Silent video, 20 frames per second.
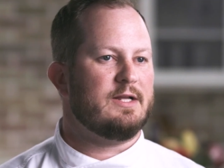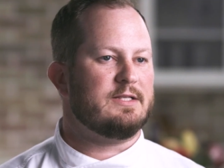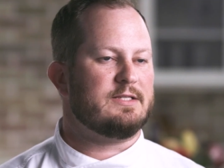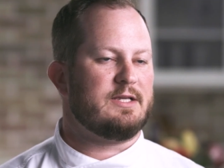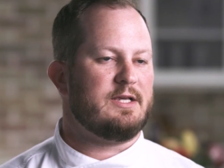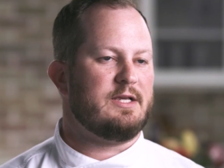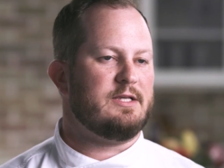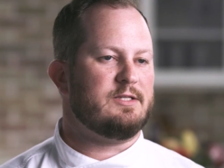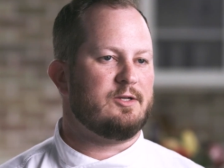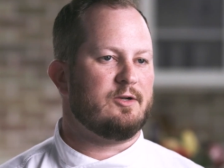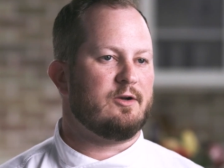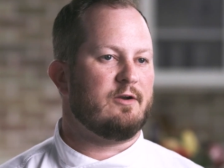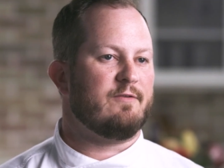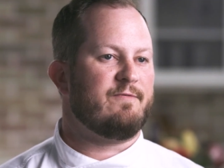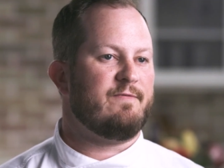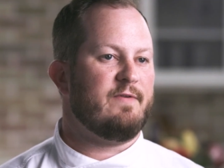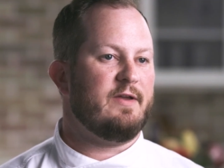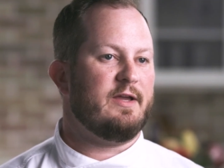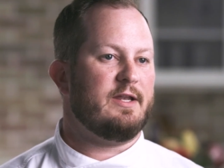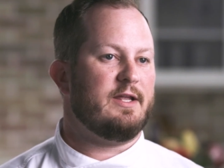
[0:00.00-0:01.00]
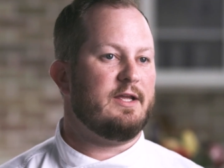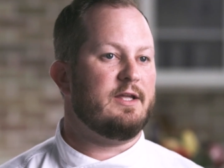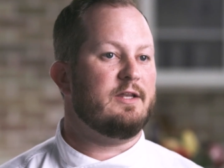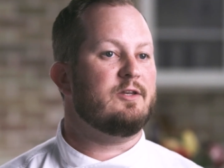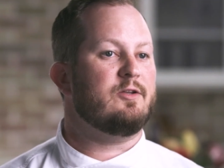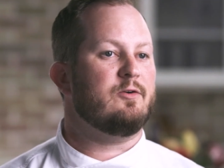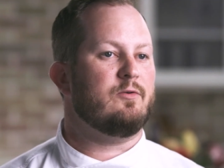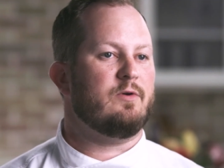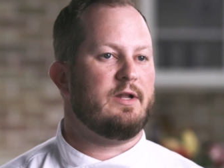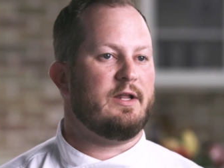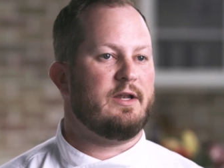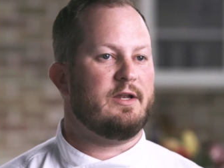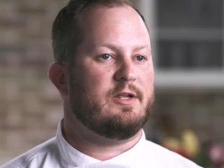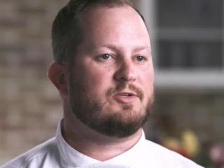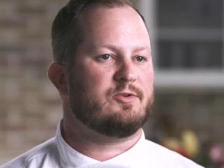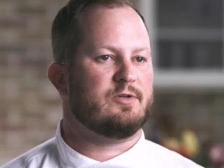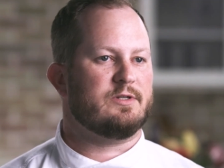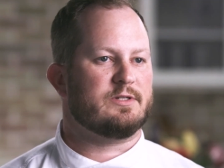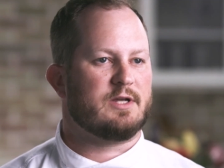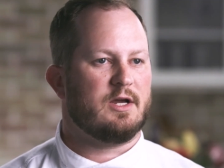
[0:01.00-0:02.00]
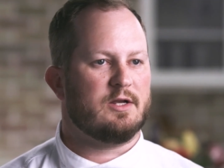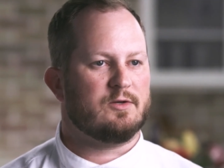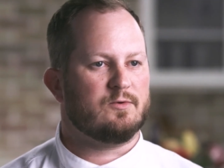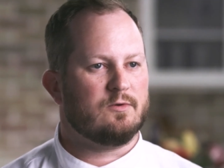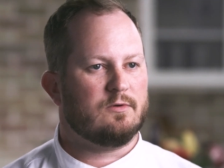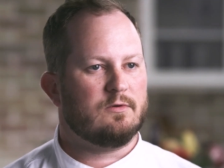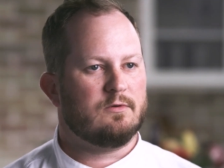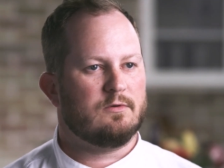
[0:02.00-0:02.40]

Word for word: It's easier to fit into an industry schedule.